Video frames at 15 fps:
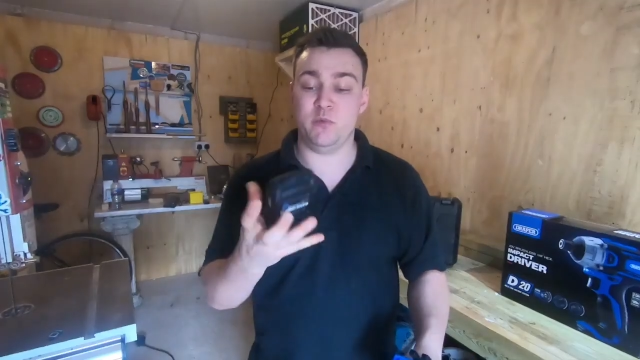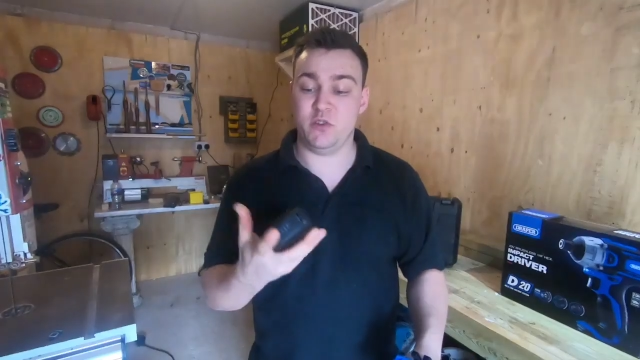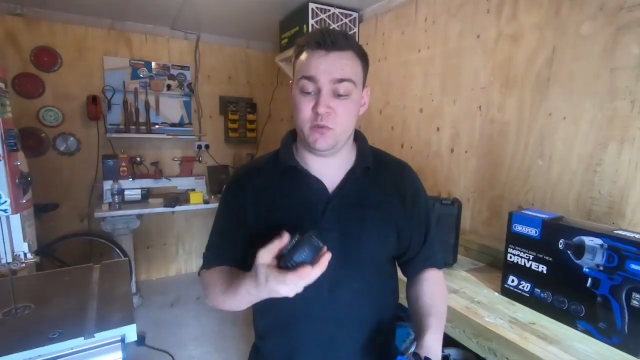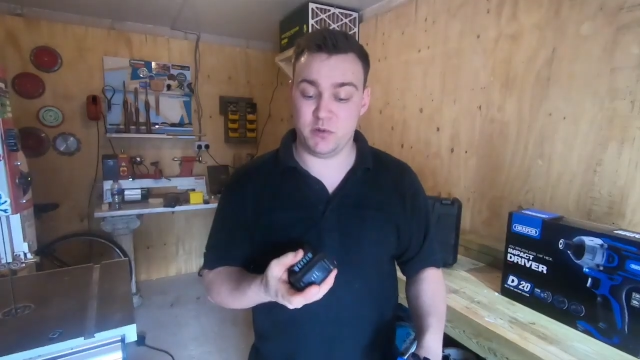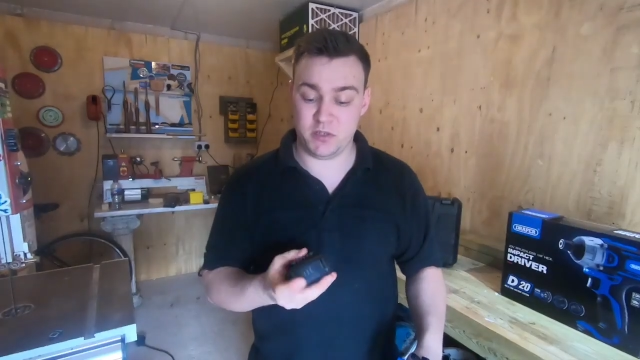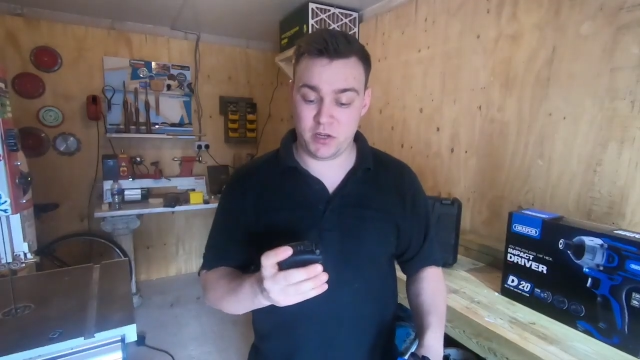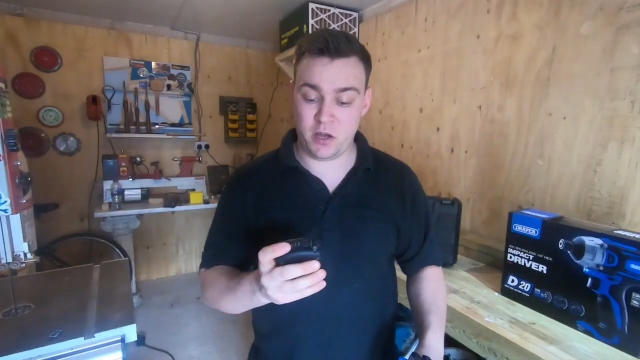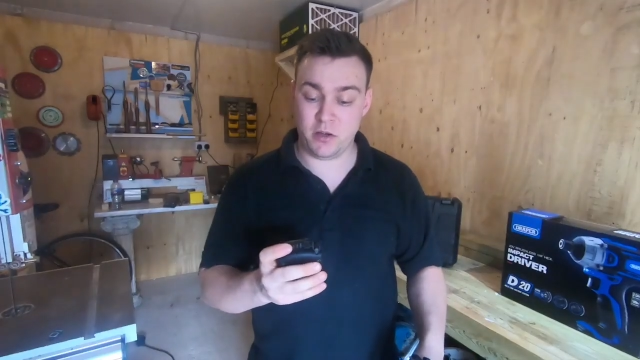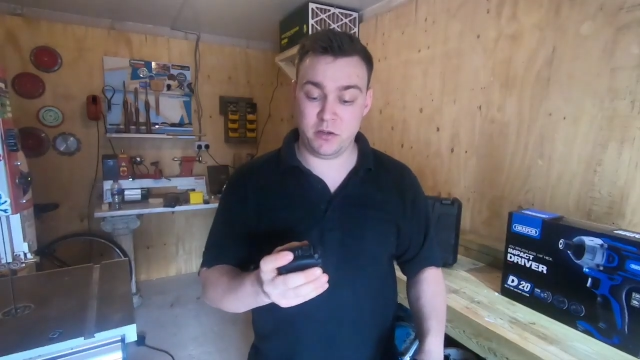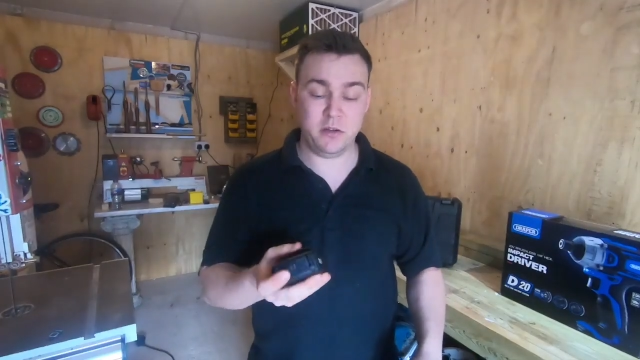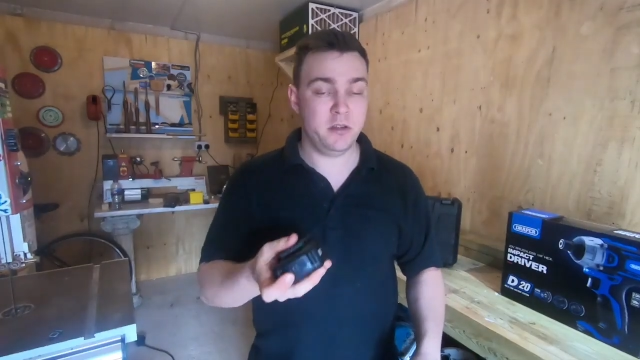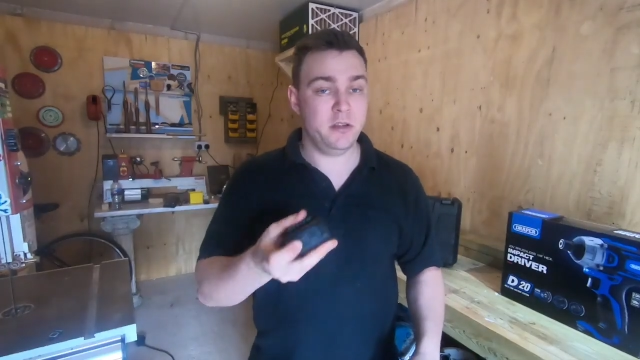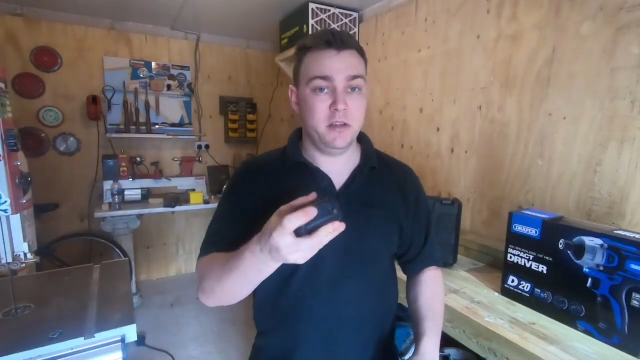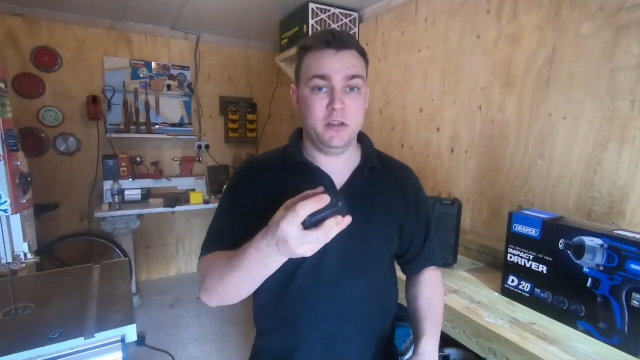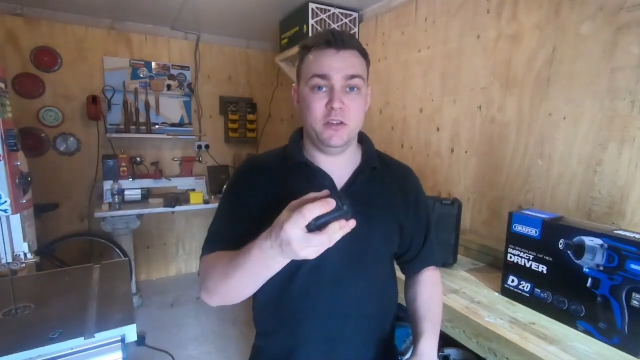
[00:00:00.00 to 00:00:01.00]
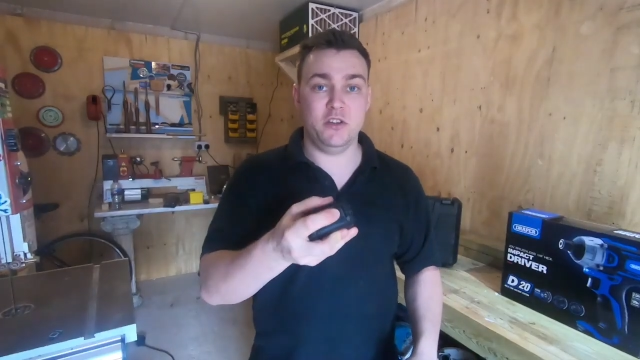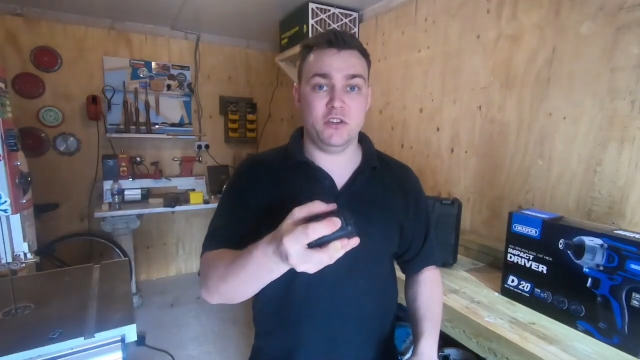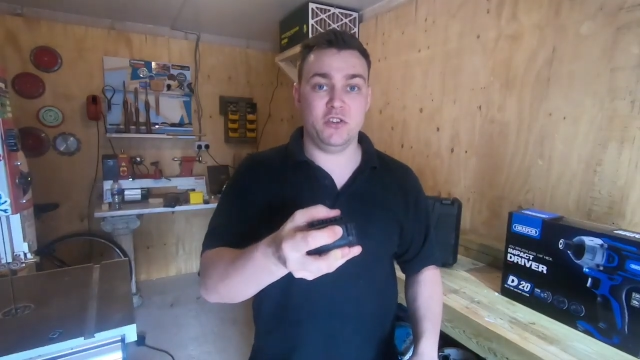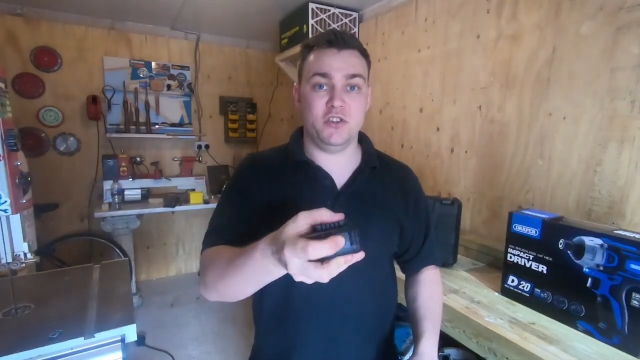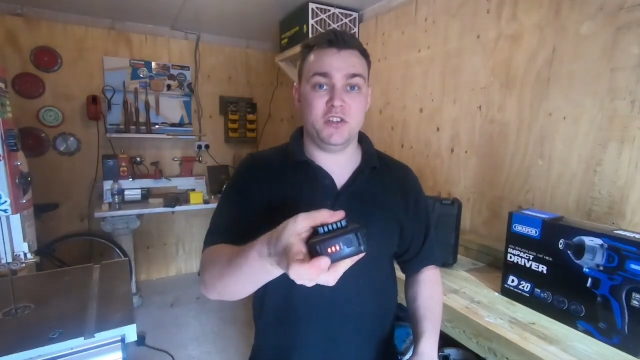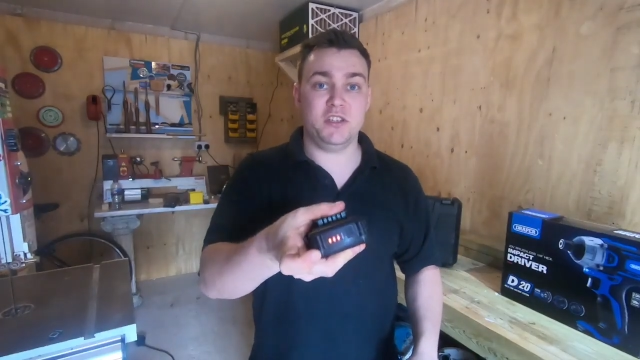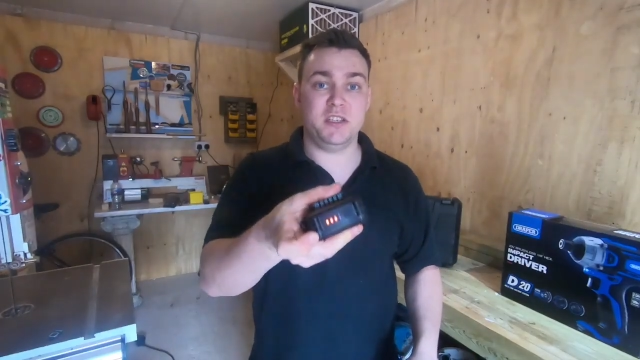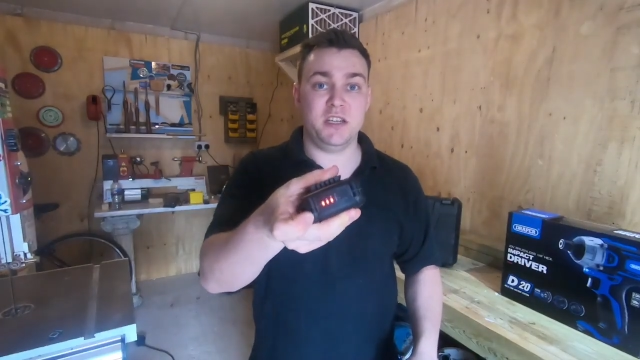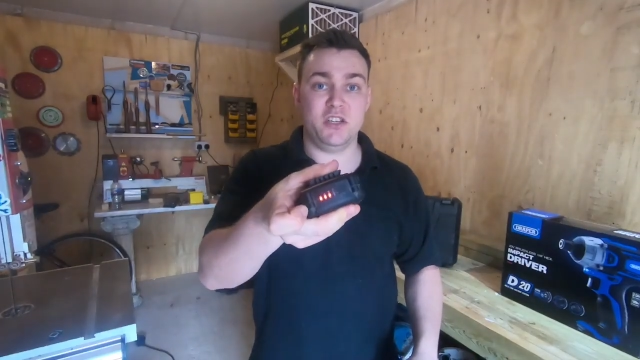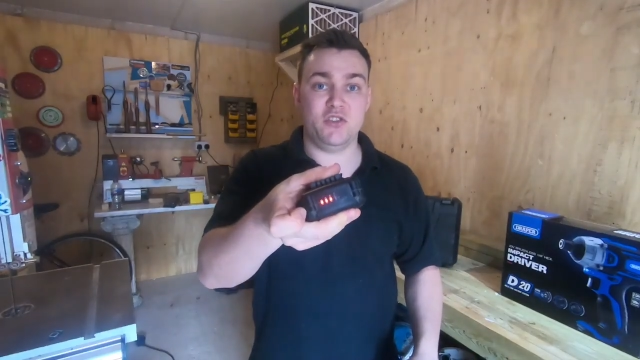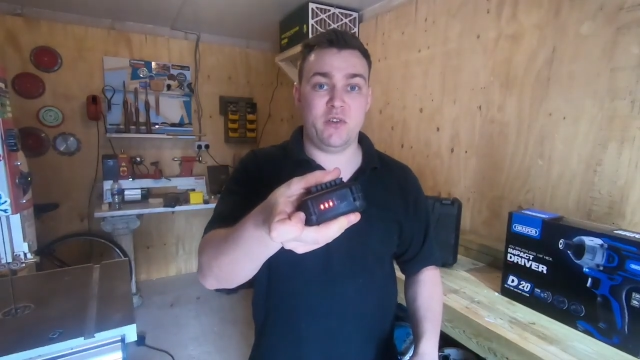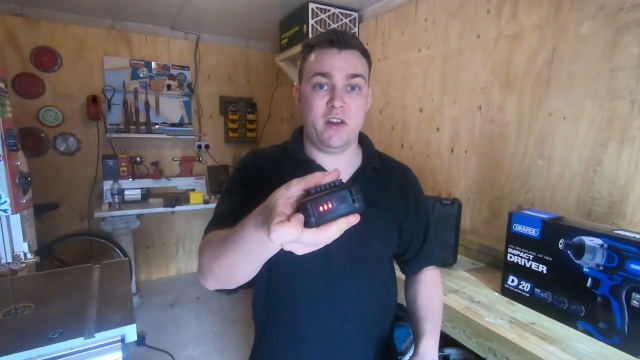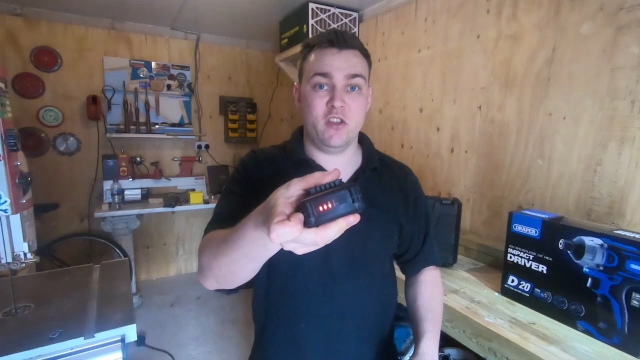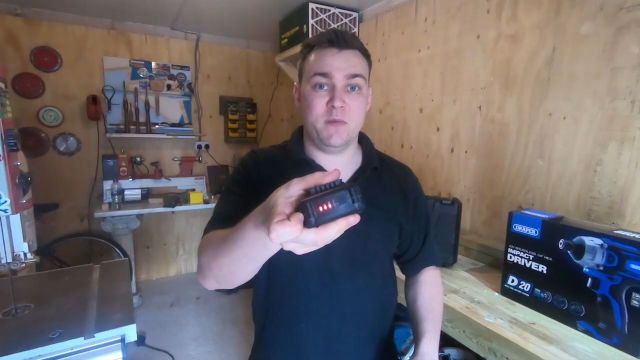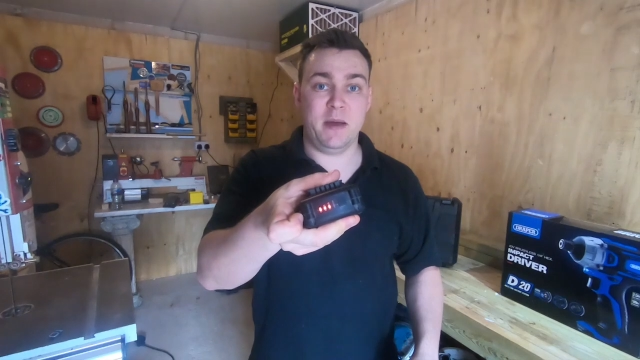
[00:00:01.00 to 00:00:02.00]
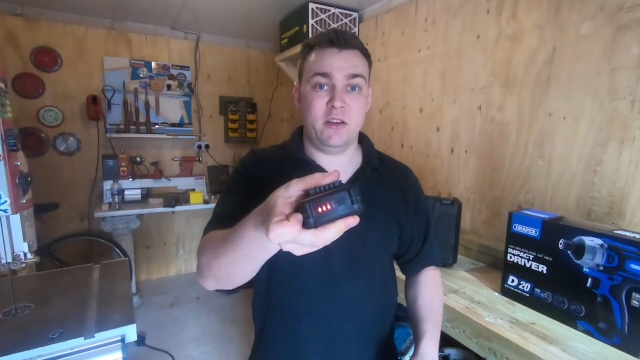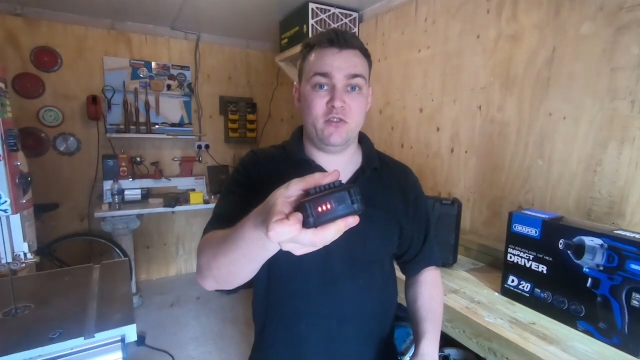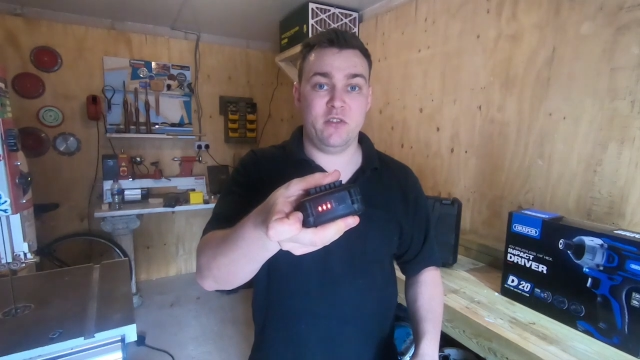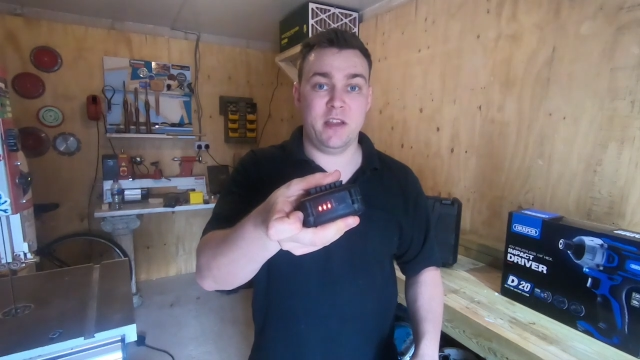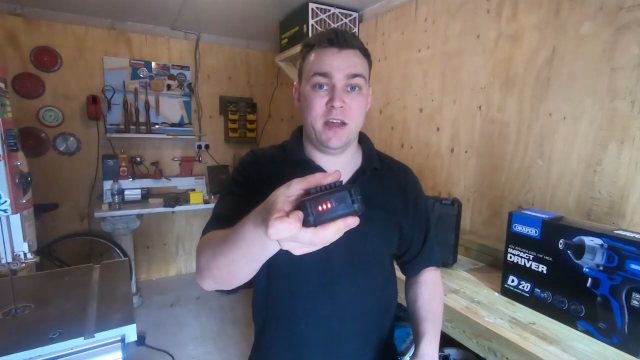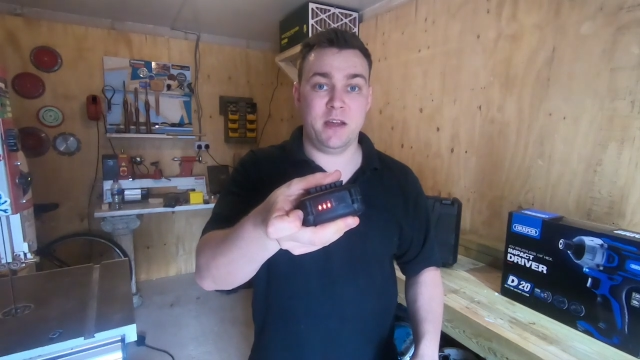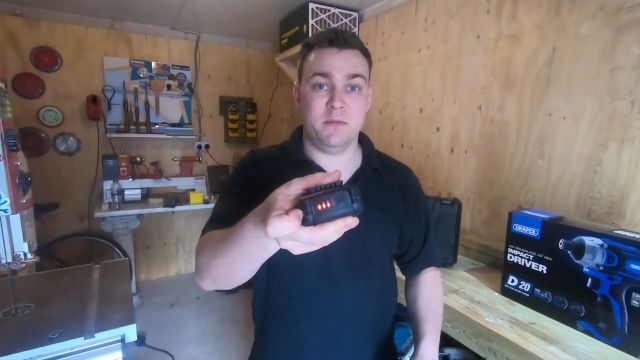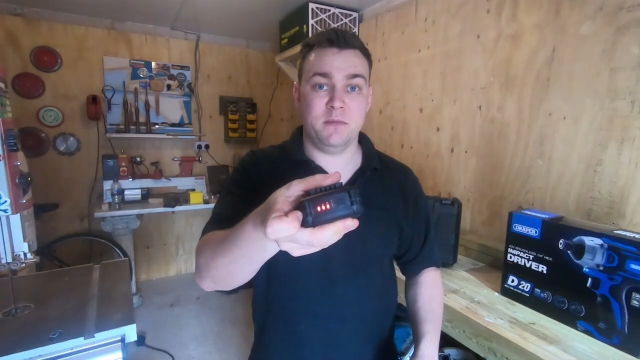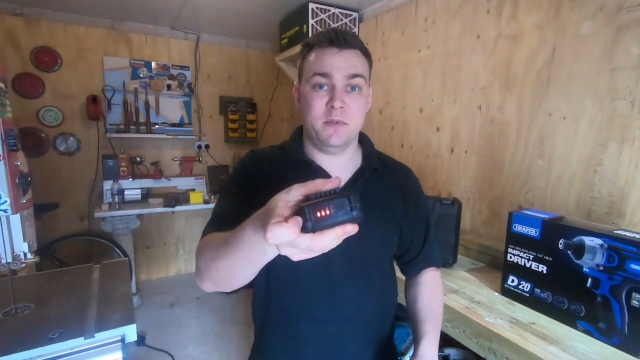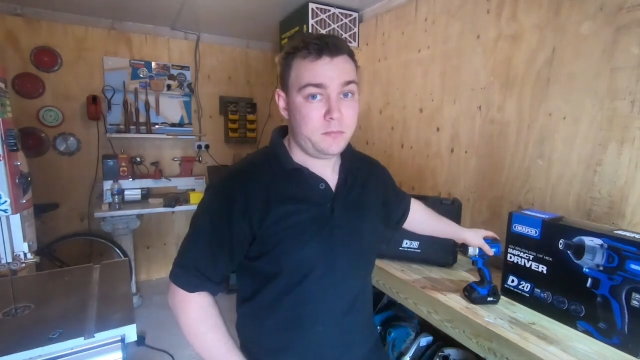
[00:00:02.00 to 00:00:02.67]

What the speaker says: and which ones aren't, you can just see straight on the battery there.